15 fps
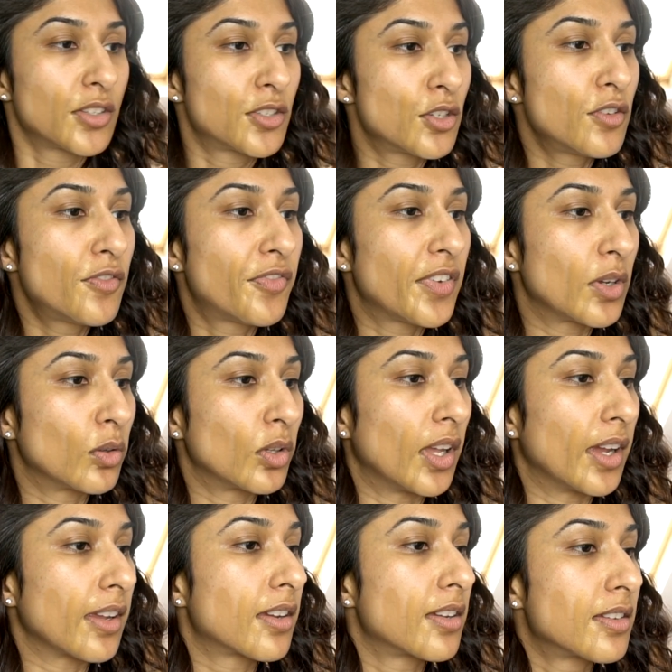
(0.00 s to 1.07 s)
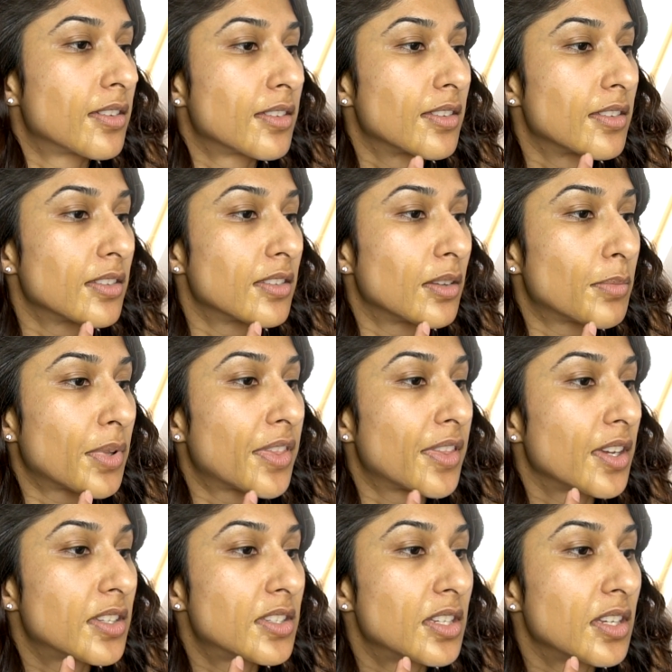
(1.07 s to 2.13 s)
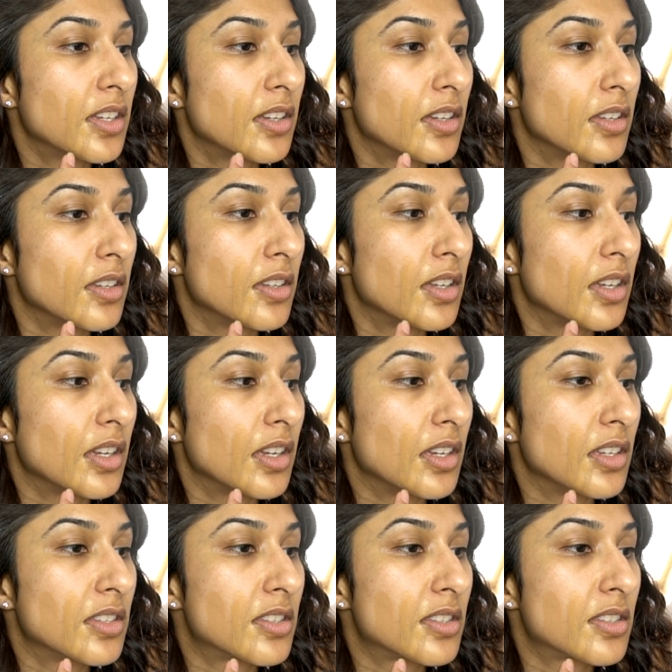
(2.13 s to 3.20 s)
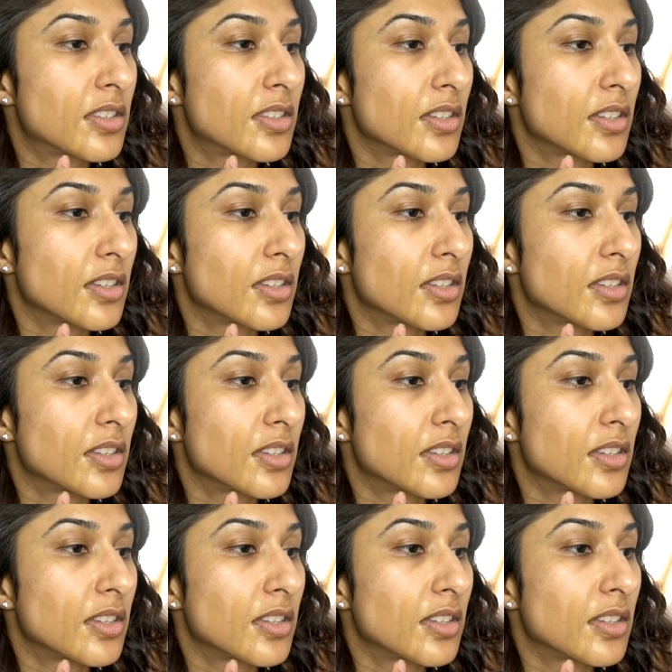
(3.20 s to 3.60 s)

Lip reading: do feel like number 13 is